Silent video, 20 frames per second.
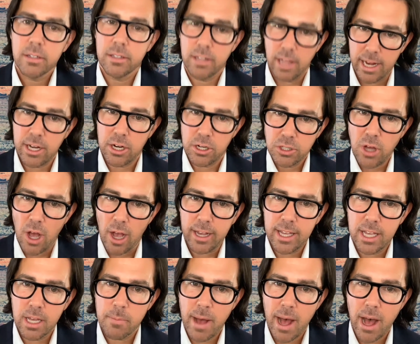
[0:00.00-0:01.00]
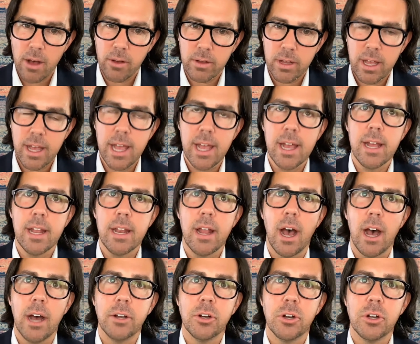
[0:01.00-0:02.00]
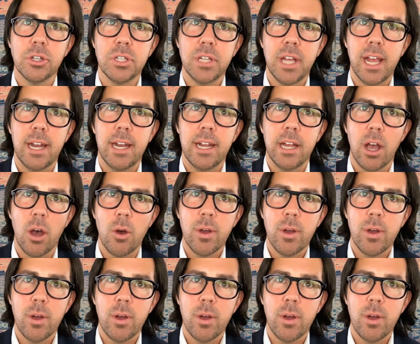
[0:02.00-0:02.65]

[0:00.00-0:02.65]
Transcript: like you're talking about, and understanding,